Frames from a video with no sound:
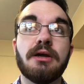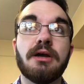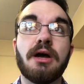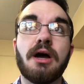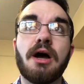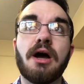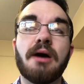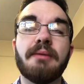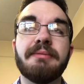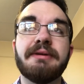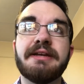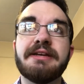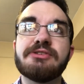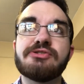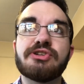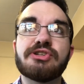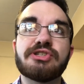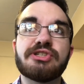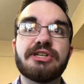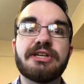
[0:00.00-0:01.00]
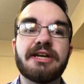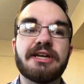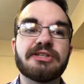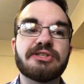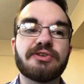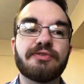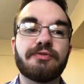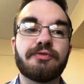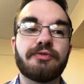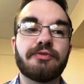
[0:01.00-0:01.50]
An interesting
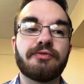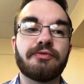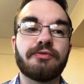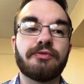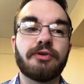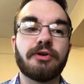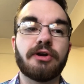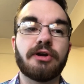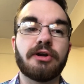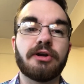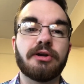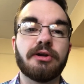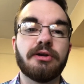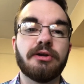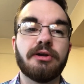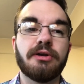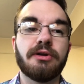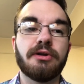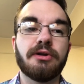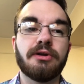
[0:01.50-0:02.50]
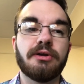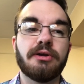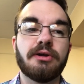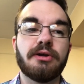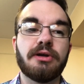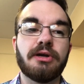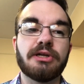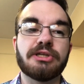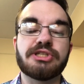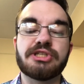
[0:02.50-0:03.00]
answer for
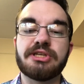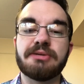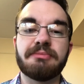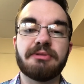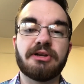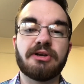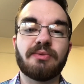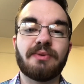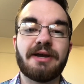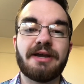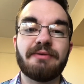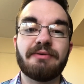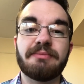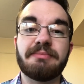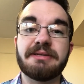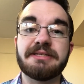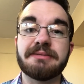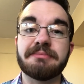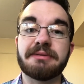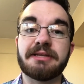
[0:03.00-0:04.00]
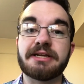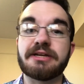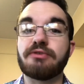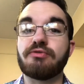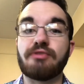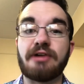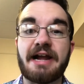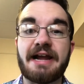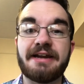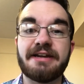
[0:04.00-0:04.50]
a similar way would be something like a
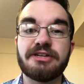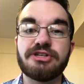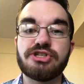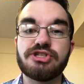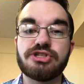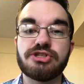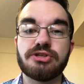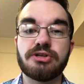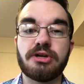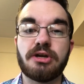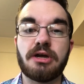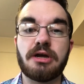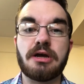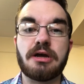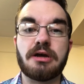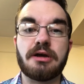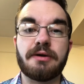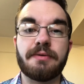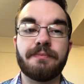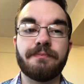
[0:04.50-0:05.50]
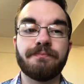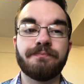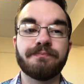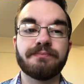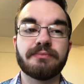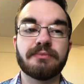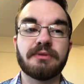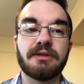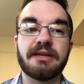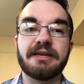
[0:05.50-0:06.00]
radish.
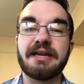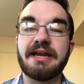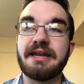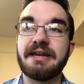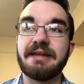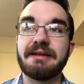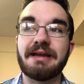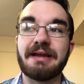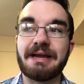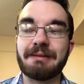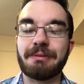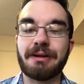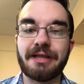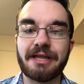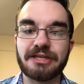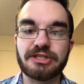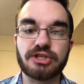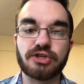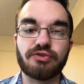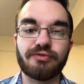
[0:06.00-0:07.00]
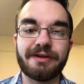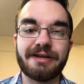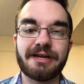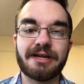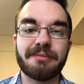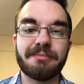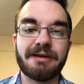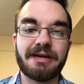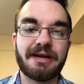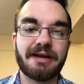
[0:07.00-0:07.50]
Again, it probably has the green
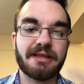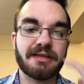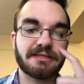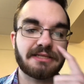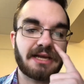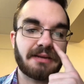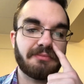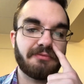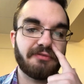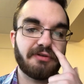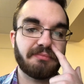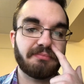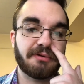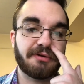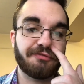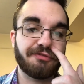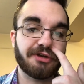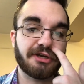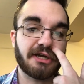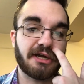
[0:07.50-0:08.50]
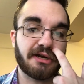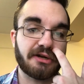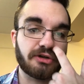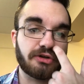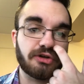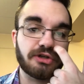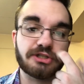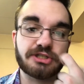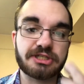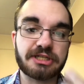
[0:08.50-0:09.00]
coming out of the top of it, but if you got a
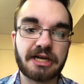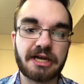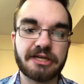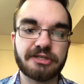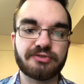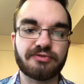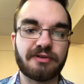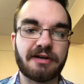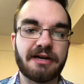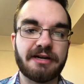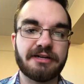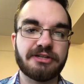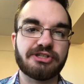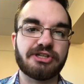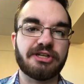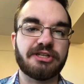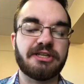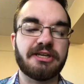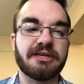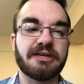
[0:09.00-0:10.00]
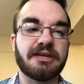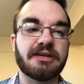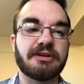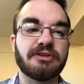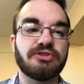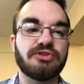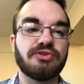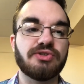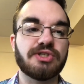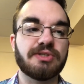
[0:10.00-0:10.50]
good sized radish, I think it
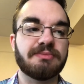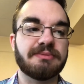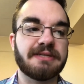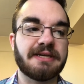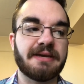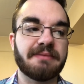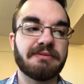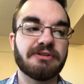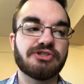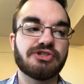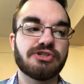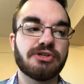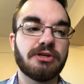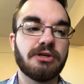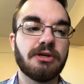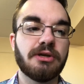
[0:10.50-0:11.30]
could do some damage.